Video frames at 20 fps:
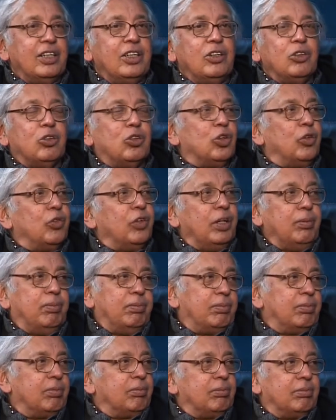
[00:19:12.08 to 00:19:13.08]
So
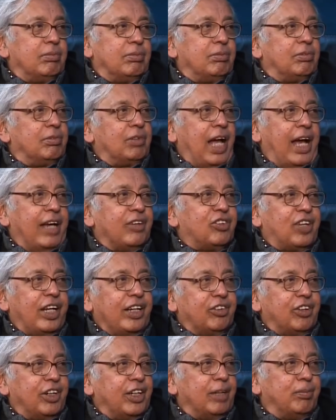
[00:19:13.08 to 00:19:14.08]
I
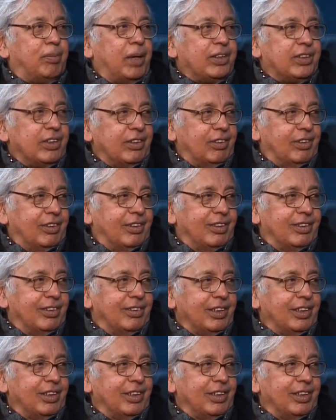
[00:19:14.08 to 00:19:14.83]
sanctioned a budget